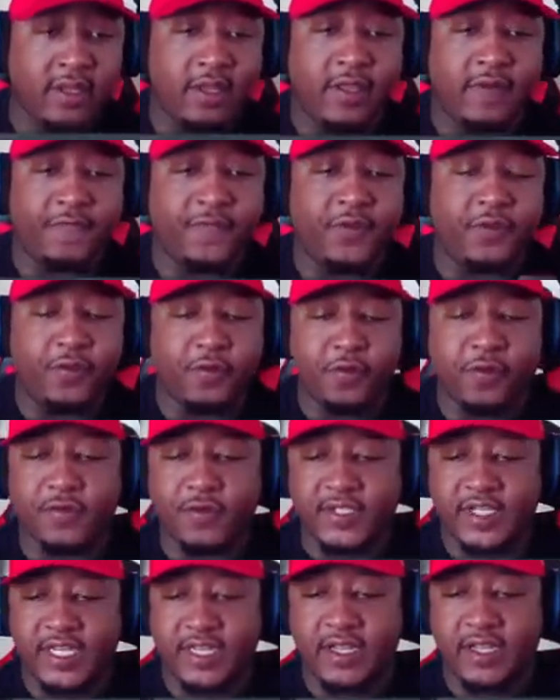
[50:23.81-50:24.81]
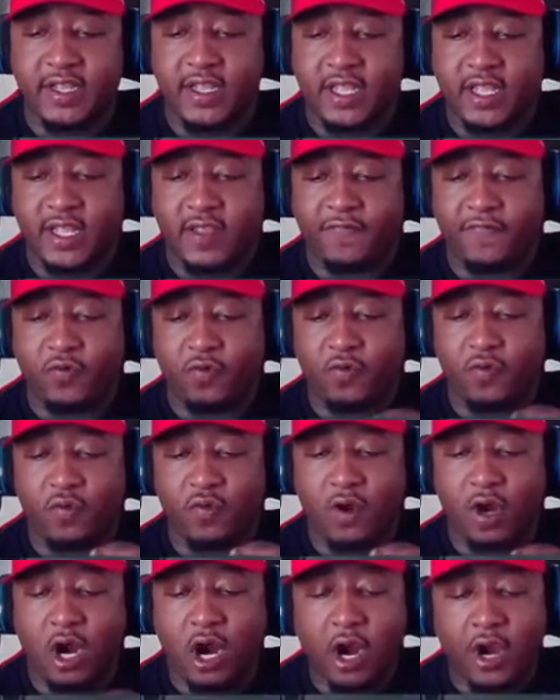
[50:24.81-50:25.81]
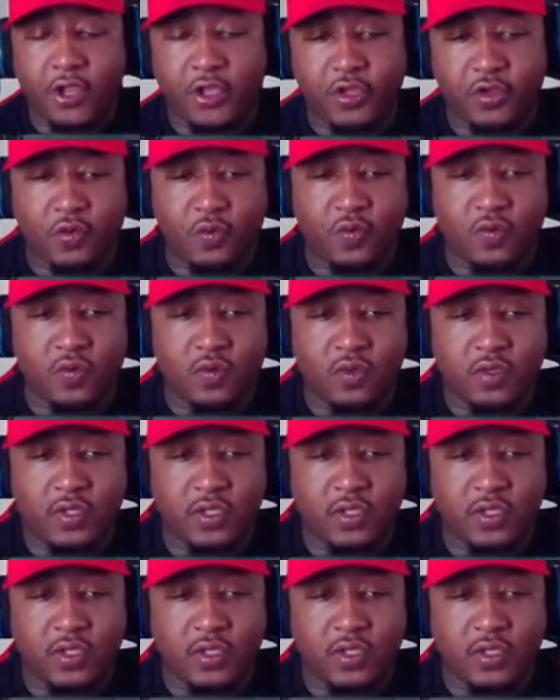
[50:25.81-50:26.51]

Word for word: if you use it, if you argue